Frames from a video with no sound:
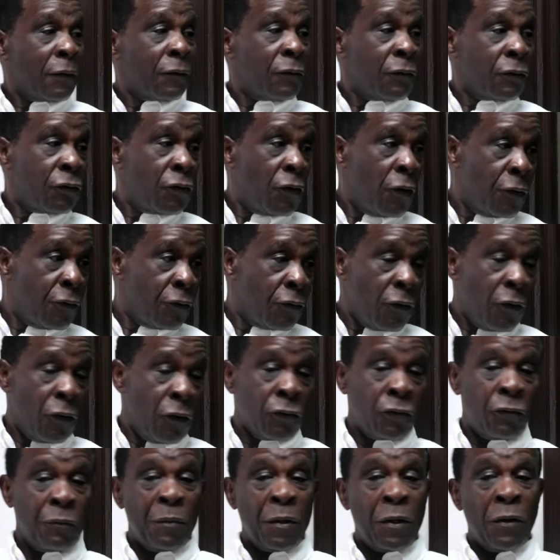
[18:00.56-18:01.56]
turns out
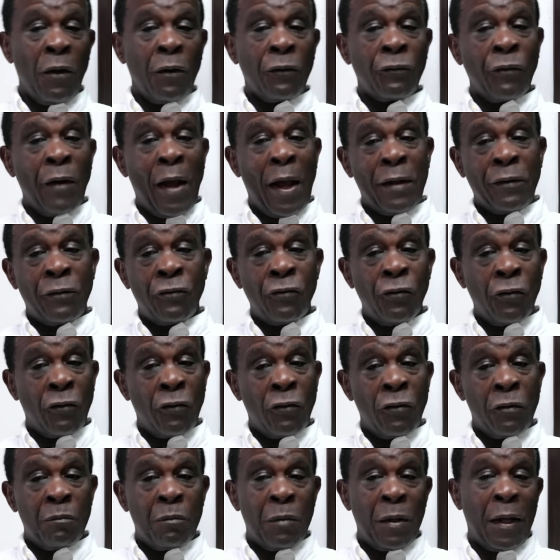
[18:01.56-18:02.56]
to be not right, you
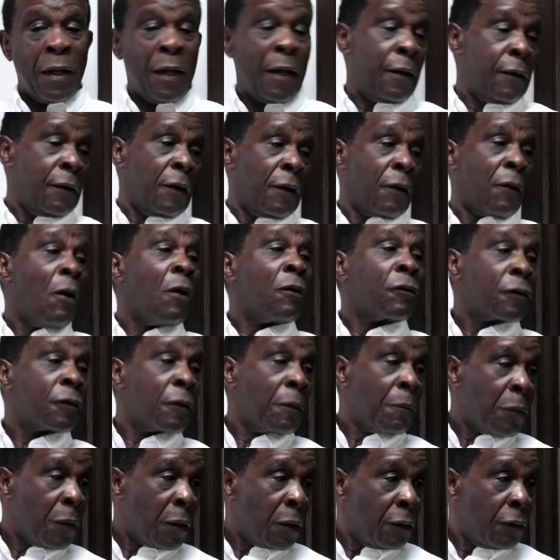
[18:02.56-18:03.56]
could be held
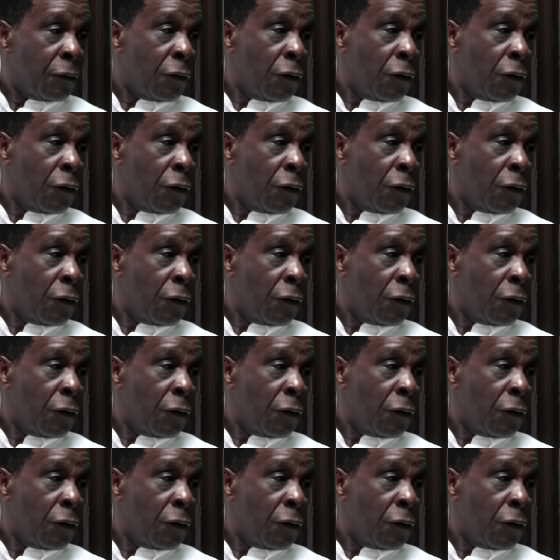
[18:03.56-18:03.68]
accountable